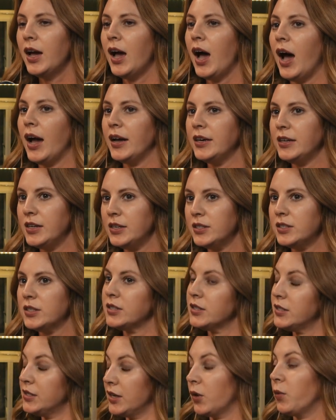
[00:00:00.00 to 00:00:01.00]
I need to
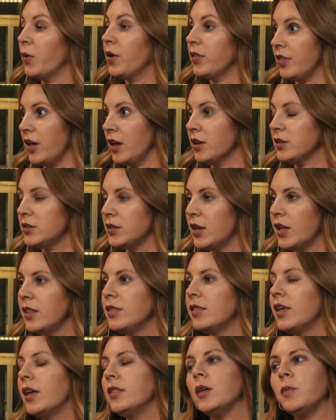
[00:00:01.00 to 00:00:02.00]
stick with this.
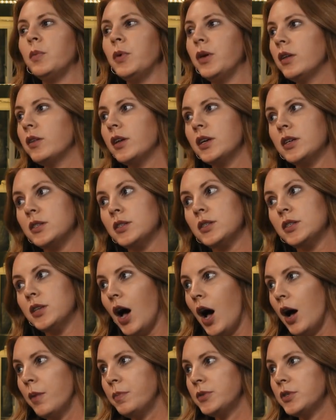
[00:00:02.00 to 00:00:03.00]
And then the peeling
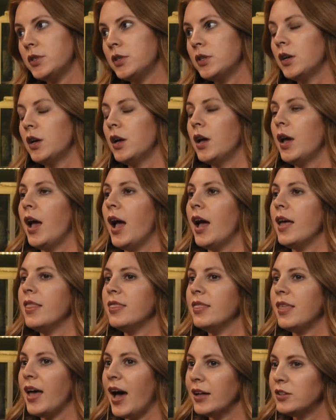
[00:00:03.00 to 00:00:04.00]
stops.
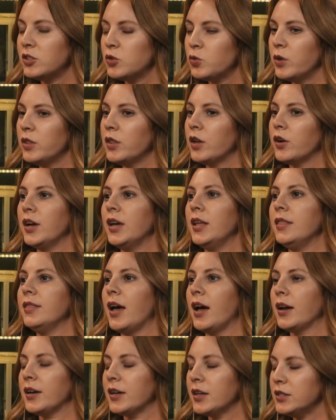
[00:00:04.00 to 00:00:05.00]
And that's when they're in
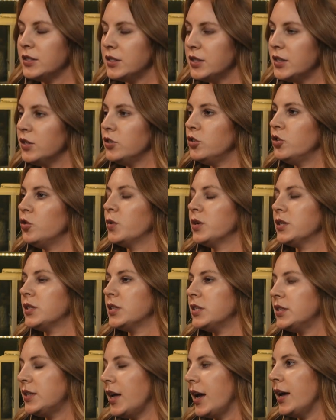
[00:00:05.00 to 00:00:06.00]
that continuous
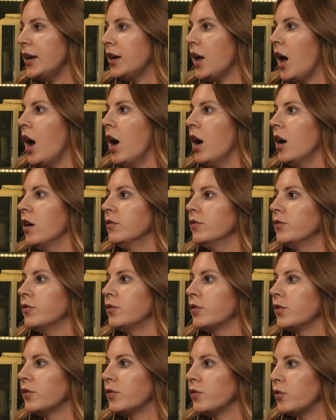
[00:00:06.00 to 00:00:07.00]
state of
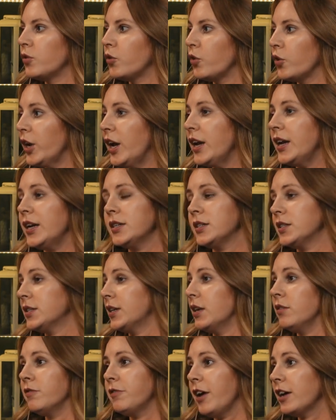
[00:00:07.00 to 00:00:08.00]
creating
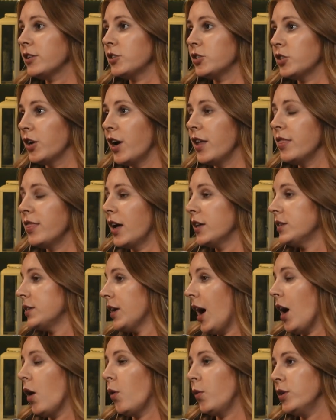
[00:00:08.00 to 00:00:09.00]
skin faster. And that's
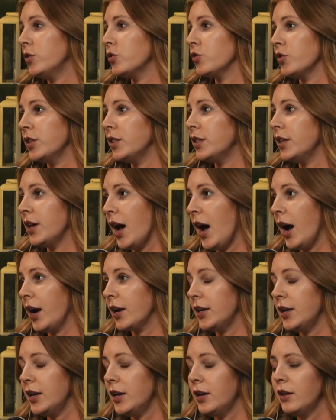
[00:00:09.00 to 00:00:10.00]
how we treat the
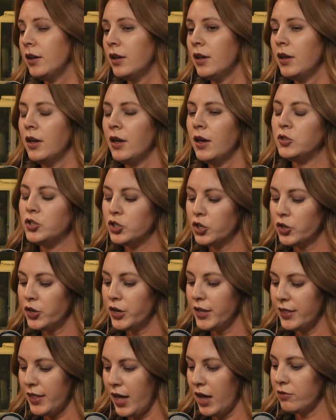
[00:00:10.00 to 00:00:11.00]
acne.
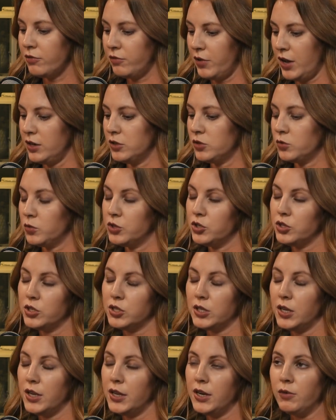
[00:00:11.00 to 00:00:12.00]
During that phase, which is
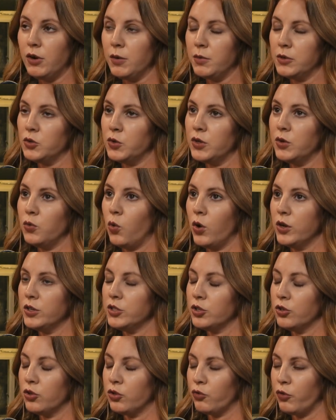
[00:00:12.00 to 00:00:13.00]
anywhere between 1
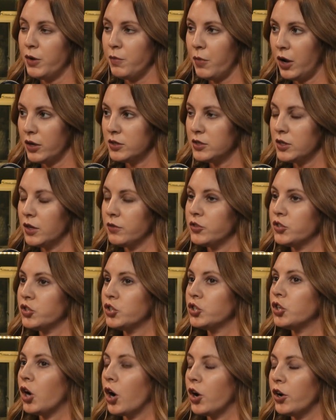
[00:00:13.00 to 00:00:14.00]
to 3 months of
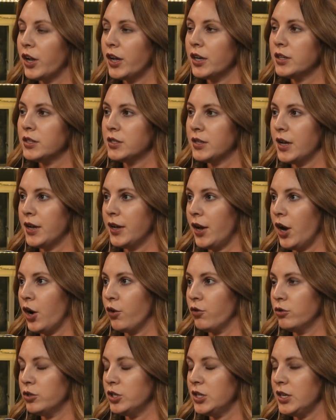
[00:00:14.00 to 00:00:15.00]
starting a skincare
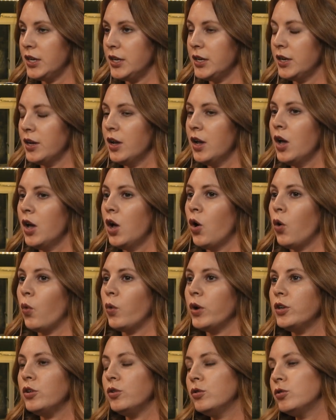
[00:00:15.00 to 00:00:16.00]
routine, we
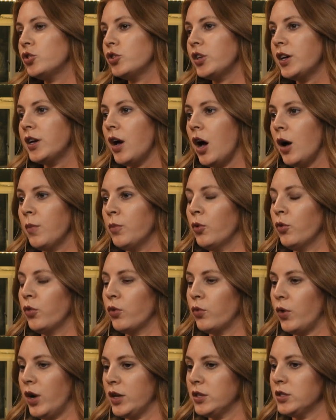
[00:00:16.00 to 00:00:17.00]
usually couple the
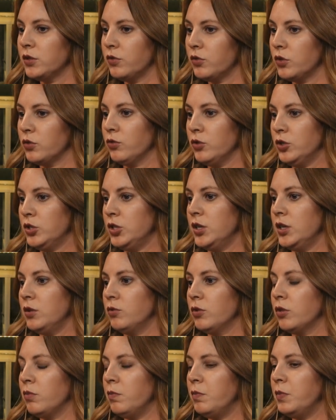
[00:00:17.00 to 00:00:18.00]
rest of the routine
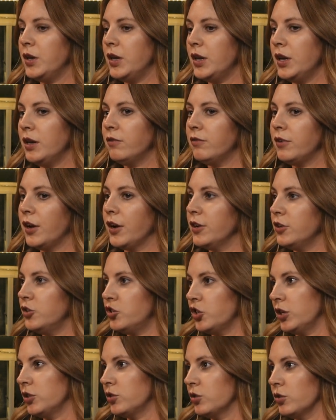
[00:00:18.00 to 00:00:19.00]
with being very
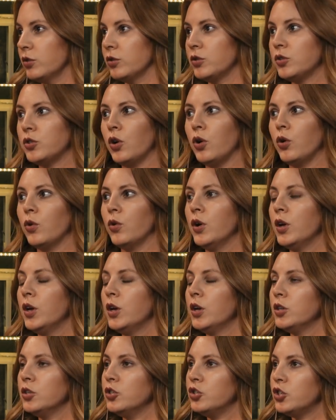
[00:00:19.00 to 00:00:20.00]
gentle. So
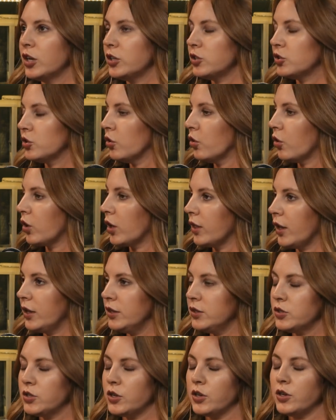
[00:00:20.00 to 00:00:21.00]
gentle
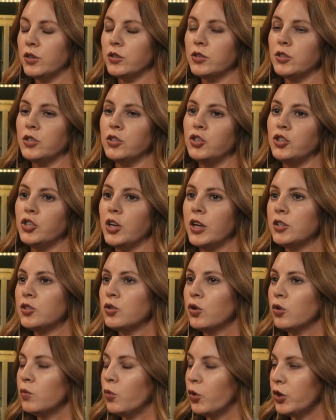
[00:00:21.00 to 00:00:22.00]
cleansers,
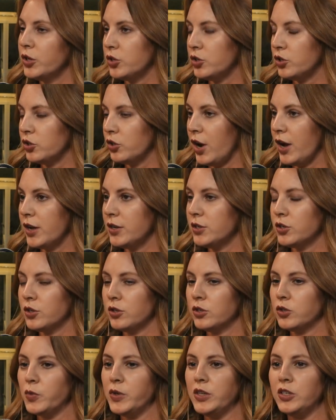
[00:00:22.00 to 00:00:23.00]
gentle
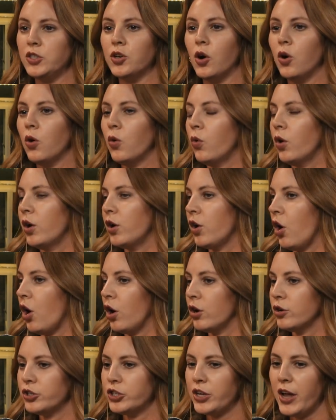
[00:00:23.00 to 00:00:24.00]
moisturizers. We don't want
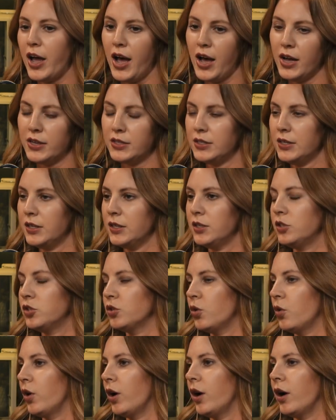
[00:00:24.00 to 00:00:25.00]
harsh acids
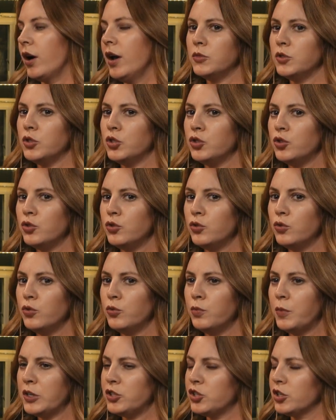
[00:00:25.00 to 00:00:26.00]
or too
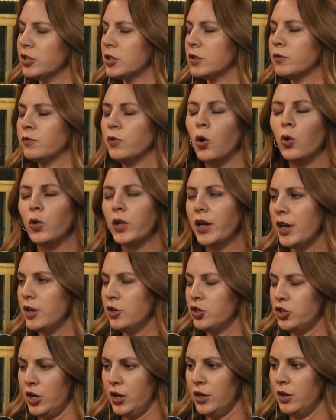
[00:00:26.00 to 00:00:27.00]
much
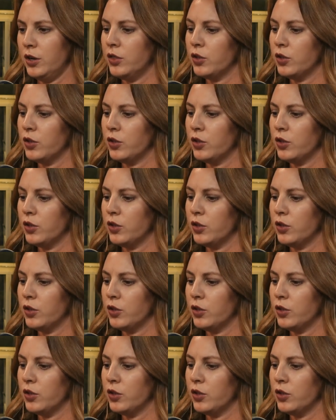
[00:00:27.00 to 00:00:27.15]
exfoliation.